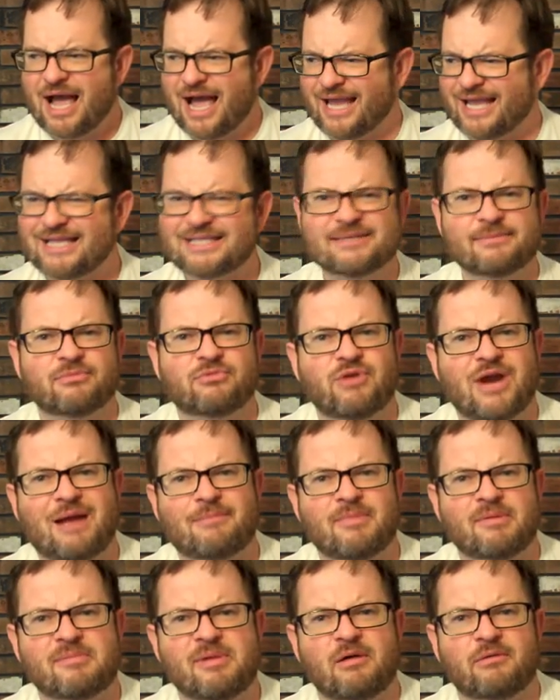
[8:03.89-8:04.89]
I get some
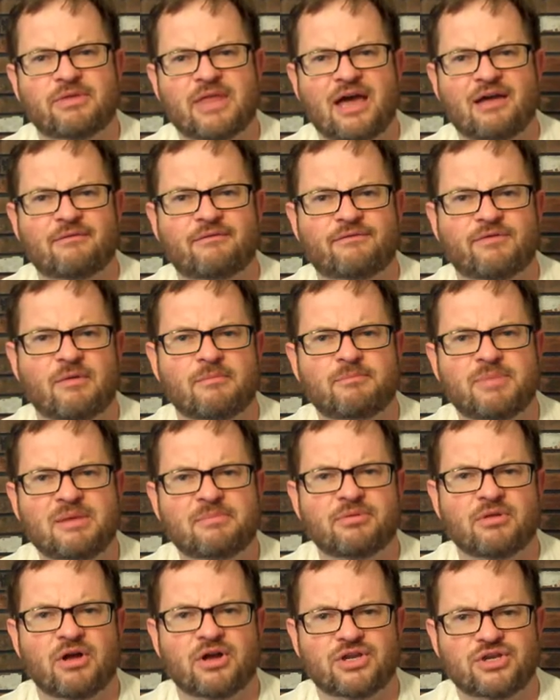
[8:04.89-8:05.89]
crap about that from
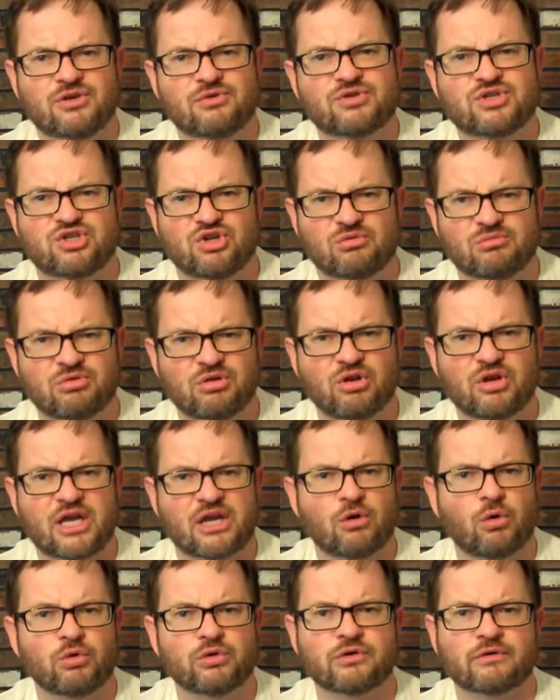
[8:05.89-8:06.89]
people on YouTube who
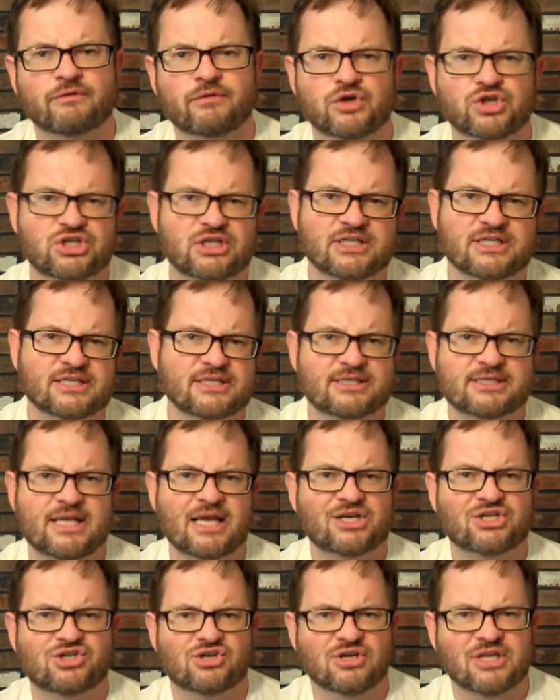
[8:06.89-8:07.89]
look at older versions of this
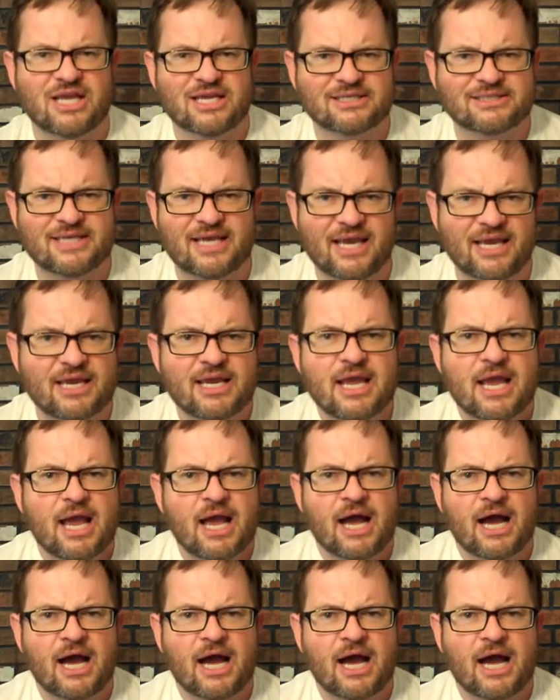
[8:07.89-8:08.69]
lecture and they say,